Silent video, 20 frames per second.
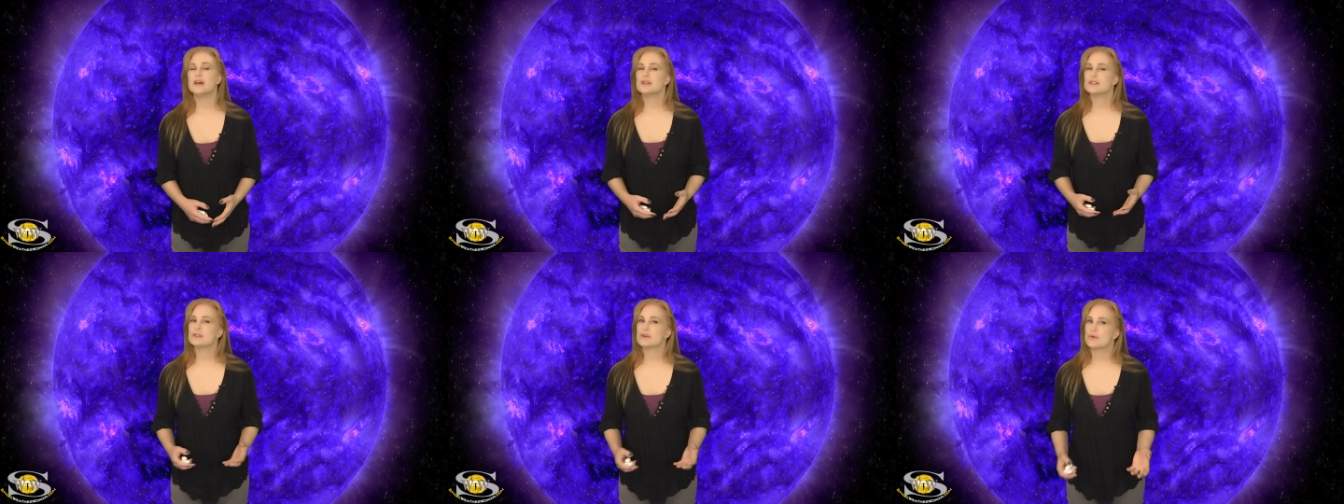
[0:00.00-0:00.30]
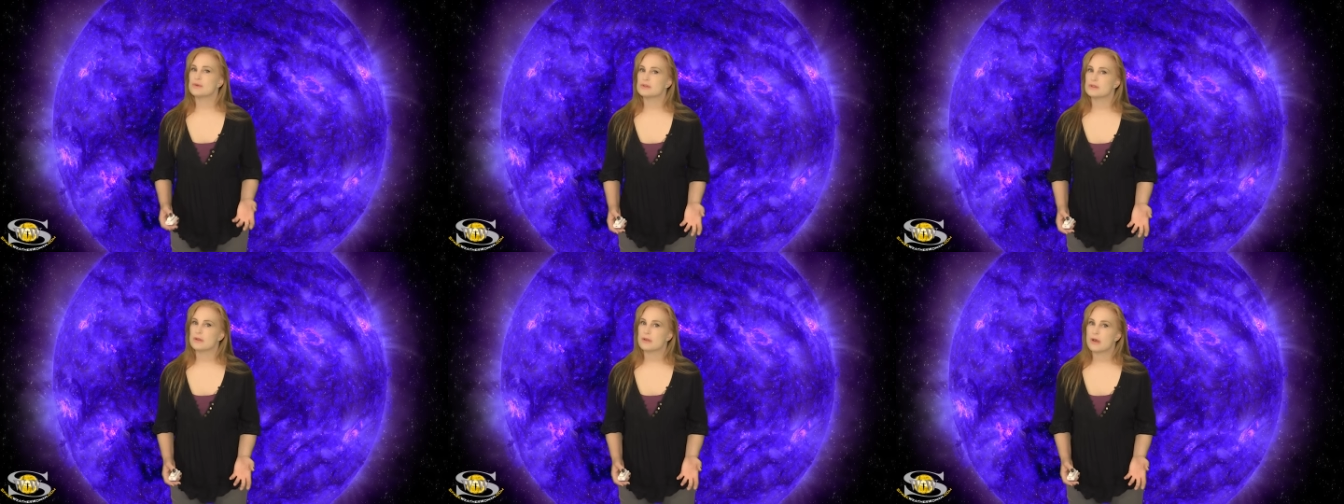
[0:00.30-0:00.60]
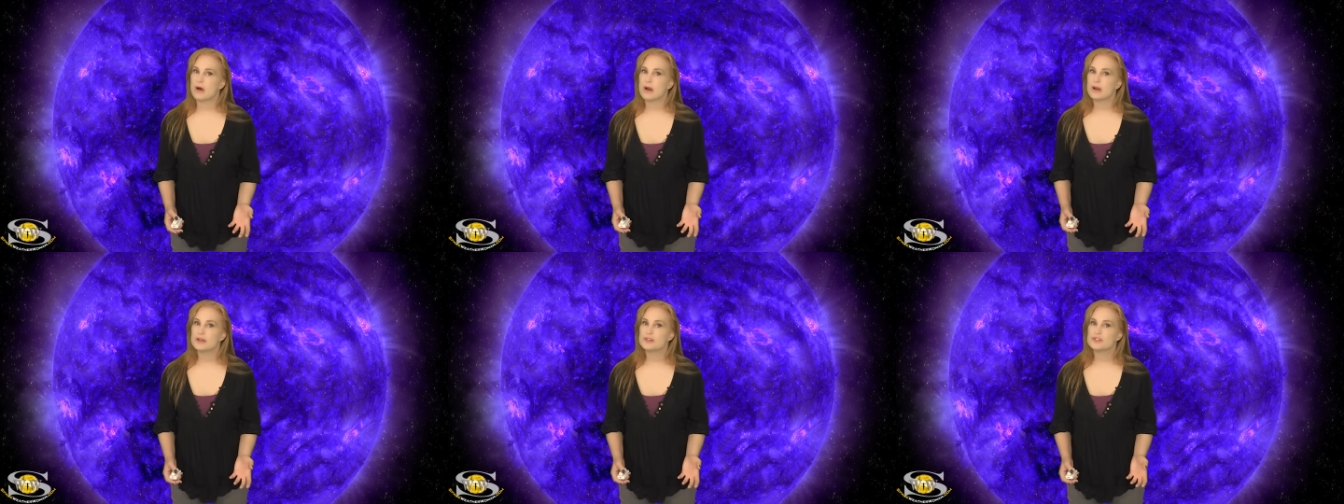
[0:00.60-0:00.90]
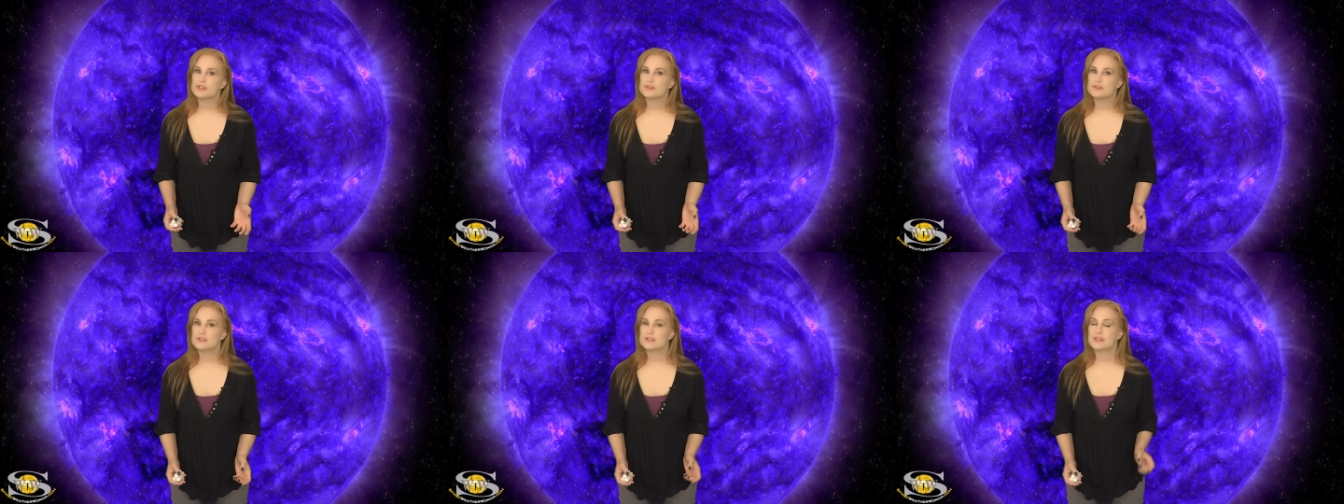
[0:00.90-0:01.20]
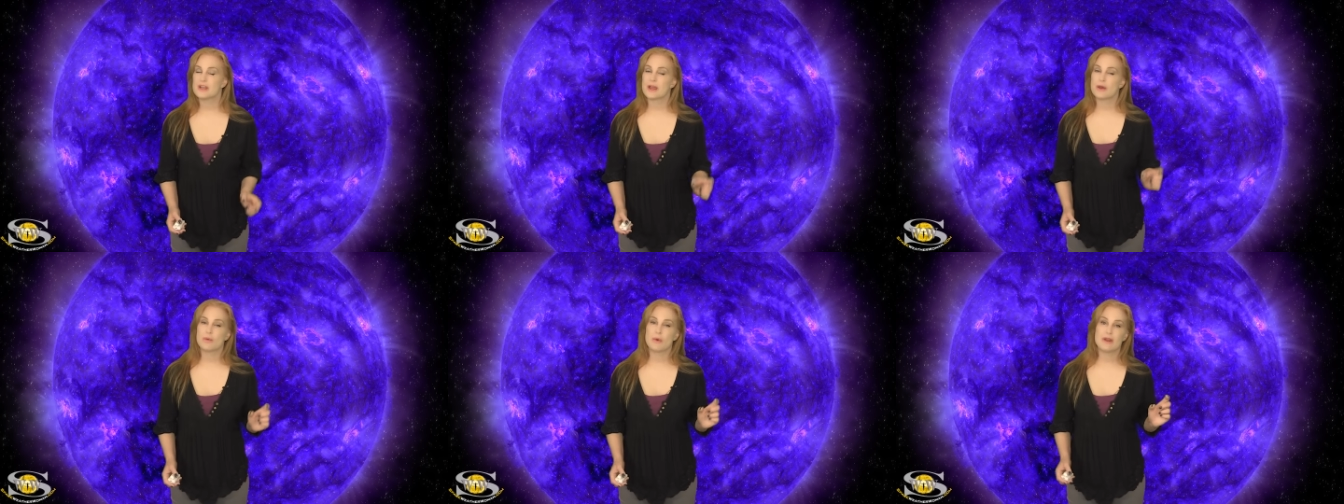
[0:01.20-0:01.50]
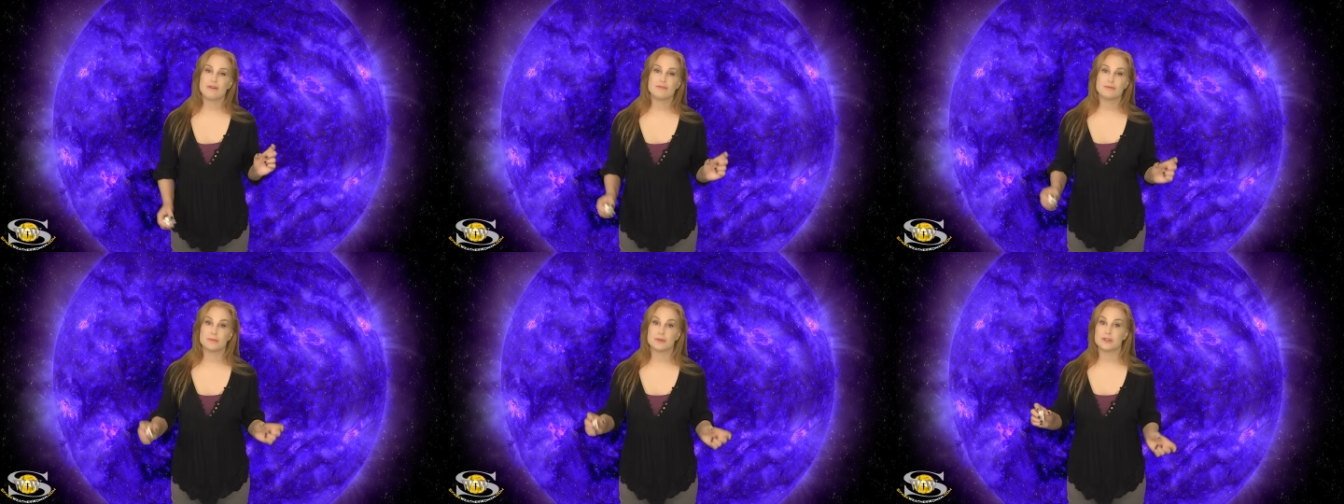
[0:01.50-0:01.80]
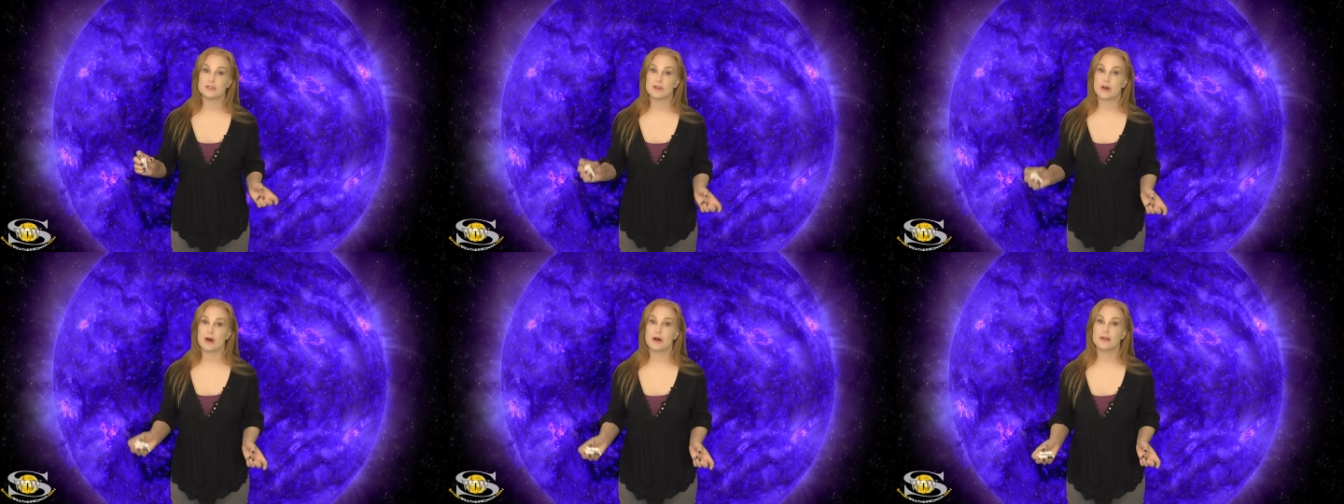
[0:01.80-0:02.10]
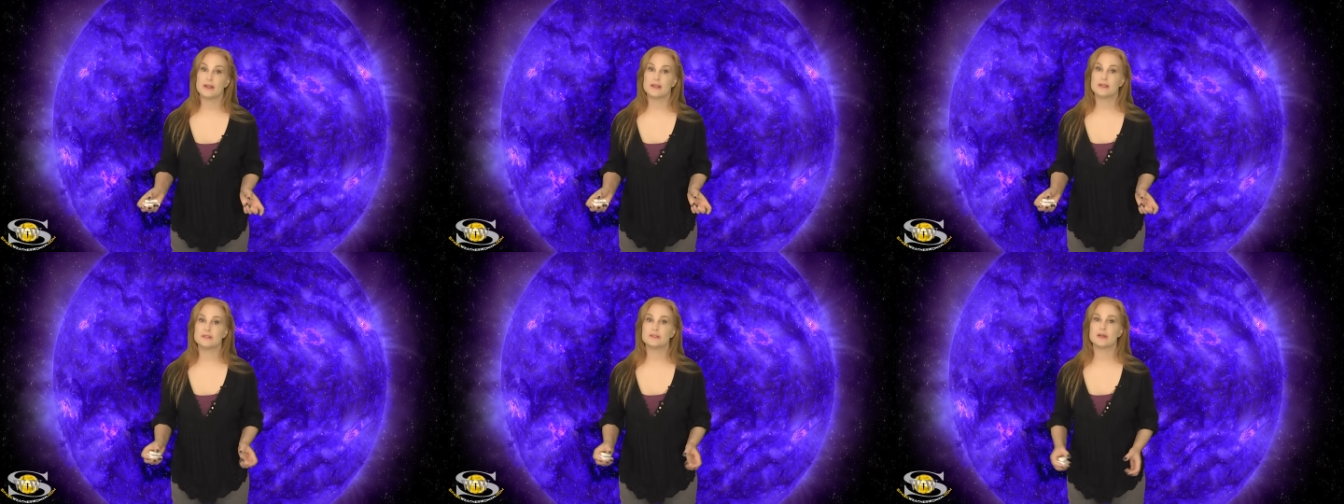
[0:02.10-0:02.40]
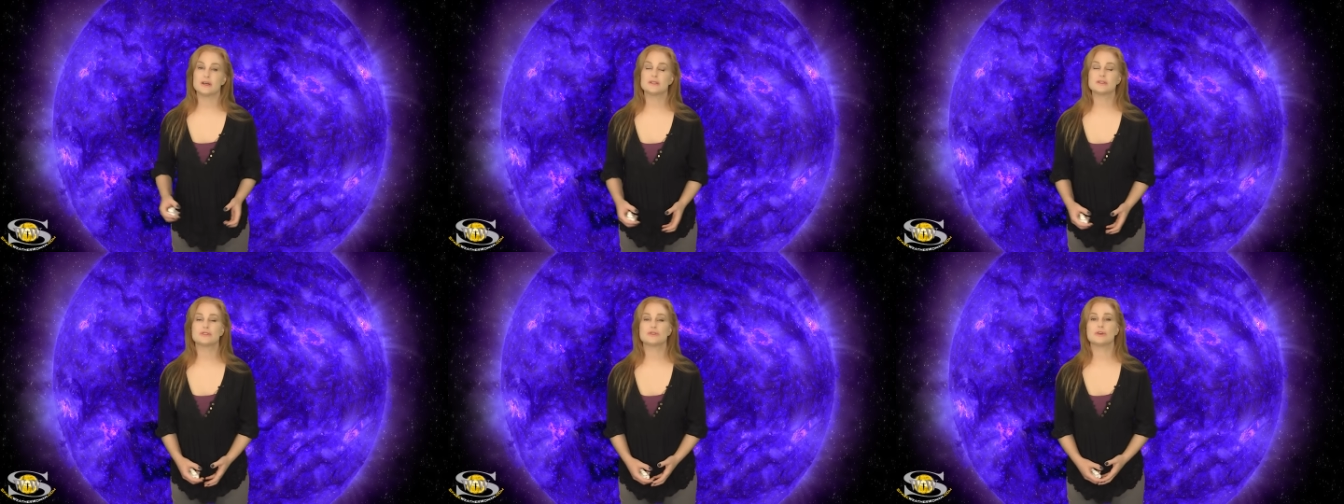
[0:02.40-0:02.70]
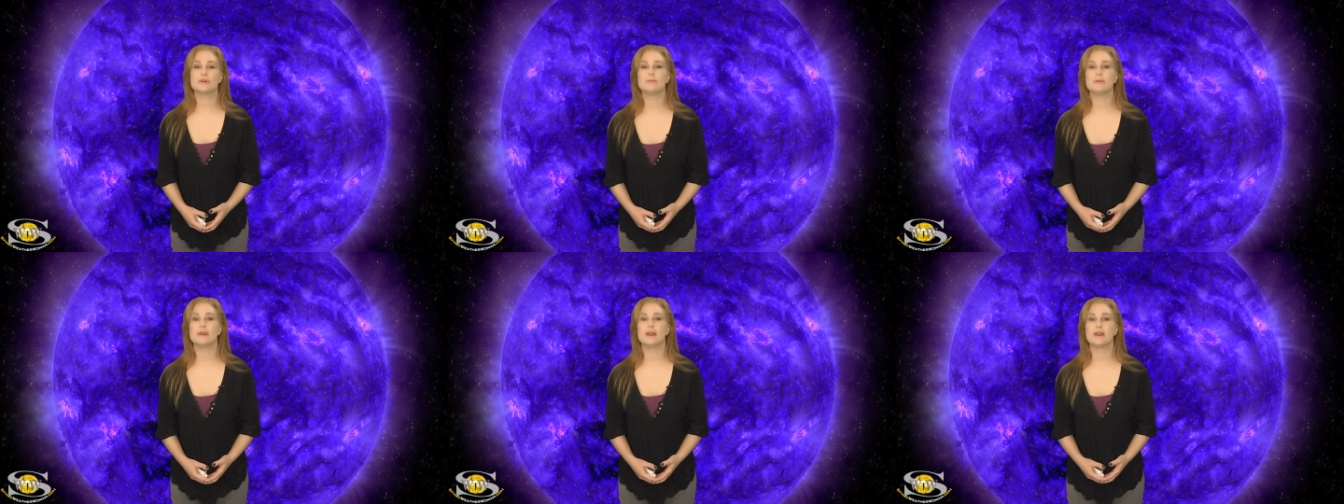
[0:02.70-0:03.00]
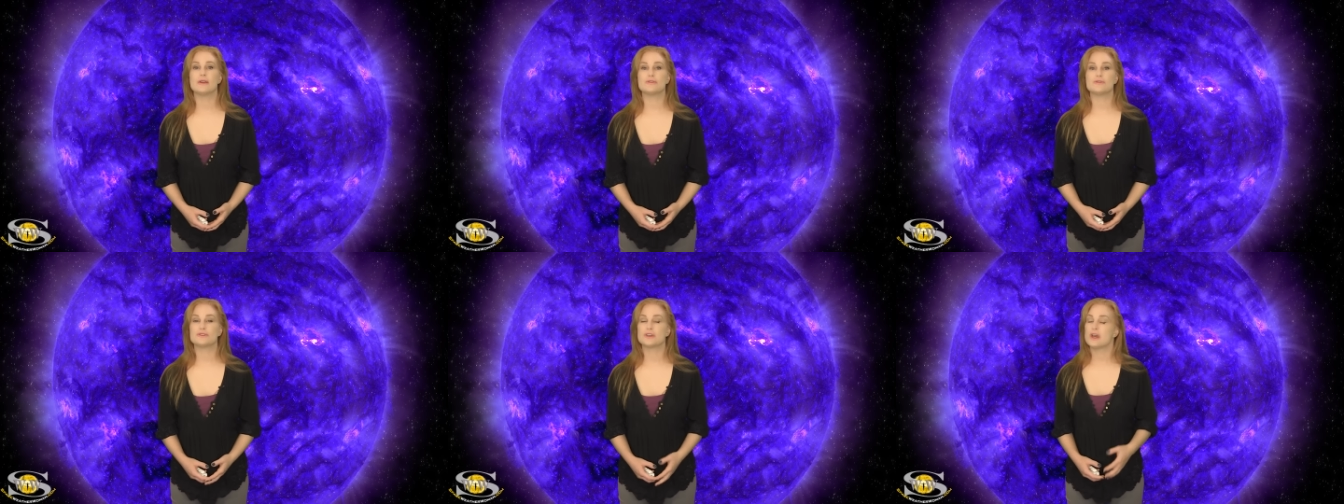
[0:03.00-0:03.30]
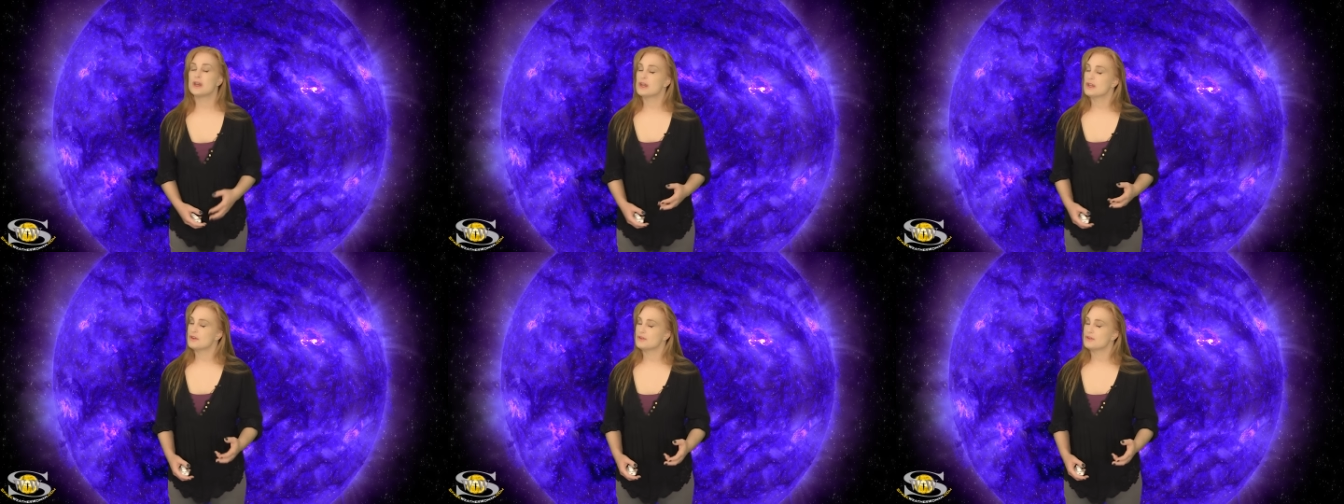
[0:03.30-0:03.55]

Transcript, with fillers: so as long as you stay away from the dawn and dusk terminators,